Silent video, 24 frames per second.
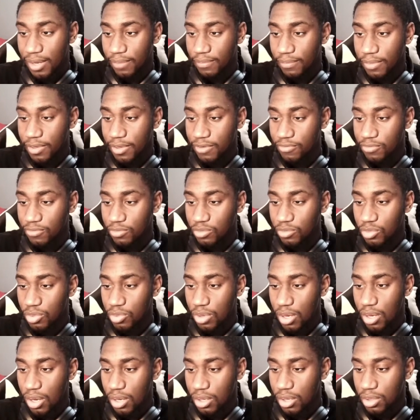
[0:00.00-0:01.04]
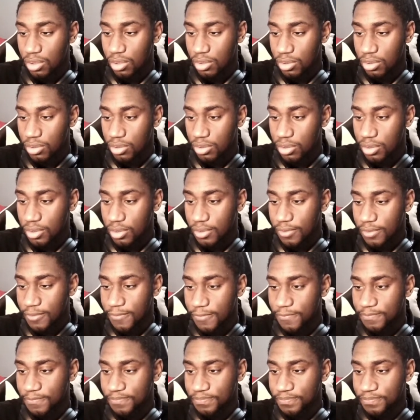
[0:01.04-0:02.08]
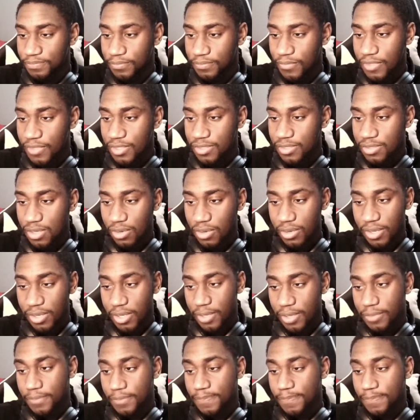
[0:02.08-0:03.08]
Myth Wukong. So yeah.